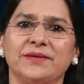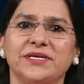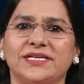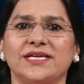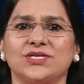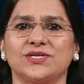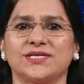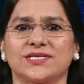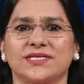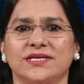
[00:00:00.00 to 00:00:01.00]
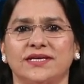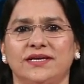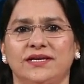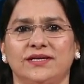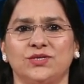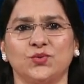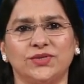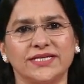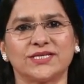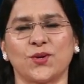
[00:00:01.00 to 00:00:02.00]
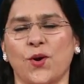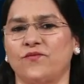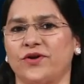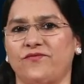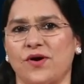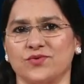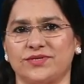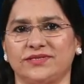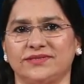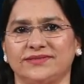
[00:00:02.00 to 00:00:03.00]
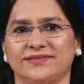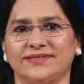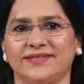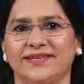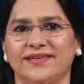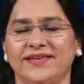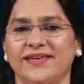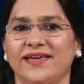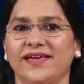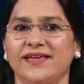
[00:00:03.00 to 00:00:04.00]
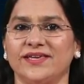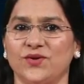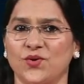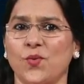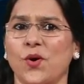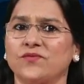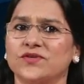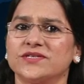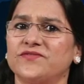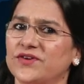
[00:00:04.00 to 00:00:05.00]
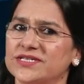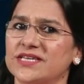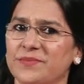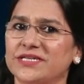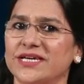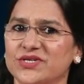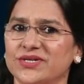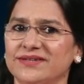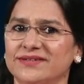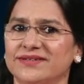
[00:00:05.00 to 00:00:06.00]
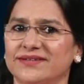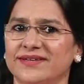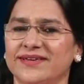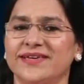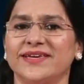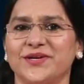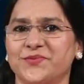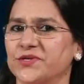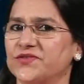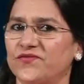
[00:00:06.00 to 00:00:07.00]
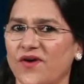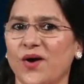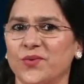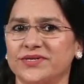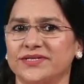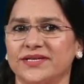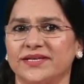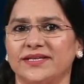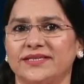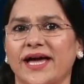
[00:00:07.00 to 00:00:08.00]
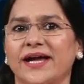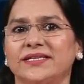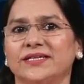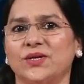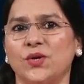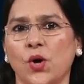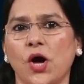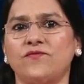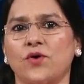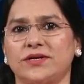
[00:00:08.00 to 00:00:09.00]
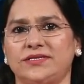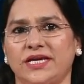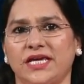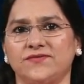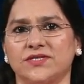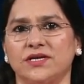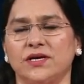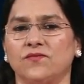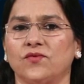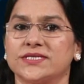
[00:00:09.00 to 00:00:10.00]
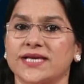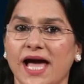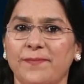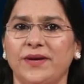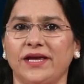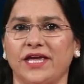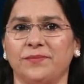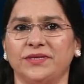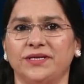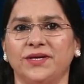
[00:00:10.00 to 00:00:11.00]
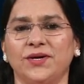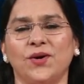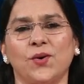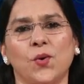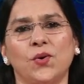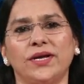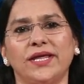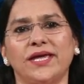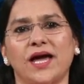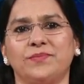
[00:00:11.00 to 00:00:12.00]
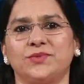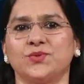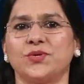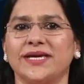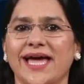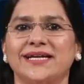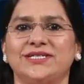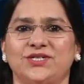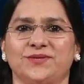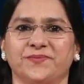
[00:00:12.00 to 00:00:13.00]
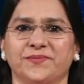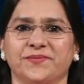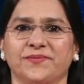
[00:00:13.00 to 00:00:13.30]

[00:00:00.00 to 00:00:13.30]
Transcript: limitations to this law were found. You know what was the first limitation? It was found that the law of octaves was applicable only up to calcium,